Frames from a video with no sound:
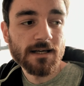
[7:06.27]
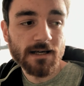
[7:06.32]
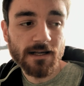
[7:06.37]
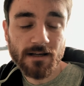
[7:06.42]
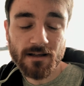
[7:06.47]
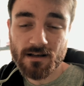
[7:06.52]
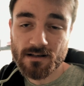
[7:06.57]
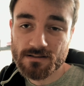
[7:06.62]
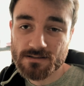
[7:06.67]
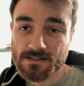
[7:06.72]

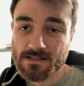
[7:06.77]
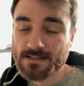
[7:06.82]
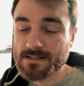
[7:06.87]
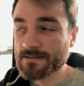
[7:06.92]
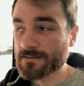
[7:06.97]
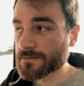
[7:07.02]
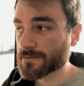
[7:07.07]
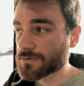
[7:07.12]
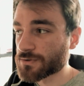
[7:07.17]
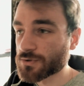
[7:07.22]
and I did
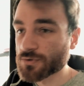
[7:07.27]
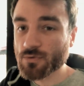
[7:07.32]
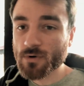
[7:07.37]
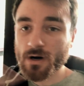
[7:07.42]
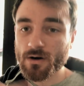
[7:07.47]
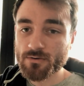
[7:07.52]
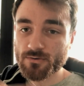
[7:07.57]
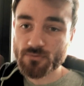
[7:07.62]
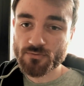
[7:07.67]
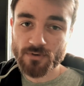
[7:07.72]
a
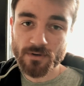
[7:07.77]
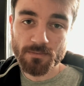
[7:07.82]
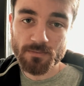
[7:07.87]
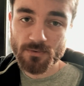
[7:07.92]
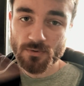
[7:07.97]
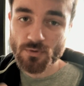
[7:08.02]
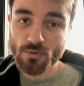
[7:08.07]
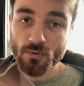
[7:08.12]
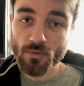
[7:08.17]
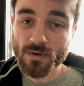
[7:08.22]
2-hour
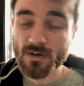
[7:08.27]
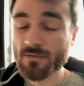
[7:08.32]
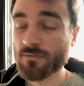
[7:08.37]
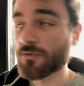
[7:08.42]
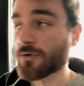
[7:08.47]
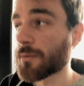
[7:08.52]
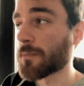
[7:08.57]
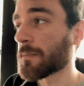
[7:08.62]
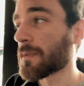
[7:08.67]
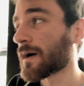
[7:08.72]
trip to and
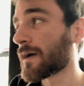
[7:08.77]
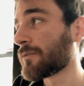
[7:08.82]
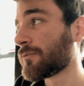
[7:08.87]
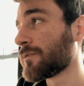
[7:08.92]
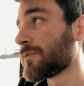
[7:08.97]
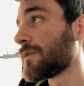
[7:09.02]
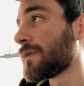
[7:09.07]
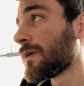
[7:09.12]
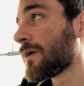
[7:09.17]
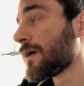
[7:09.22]
from
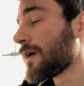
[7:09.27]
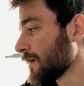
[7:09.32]
Pinewood.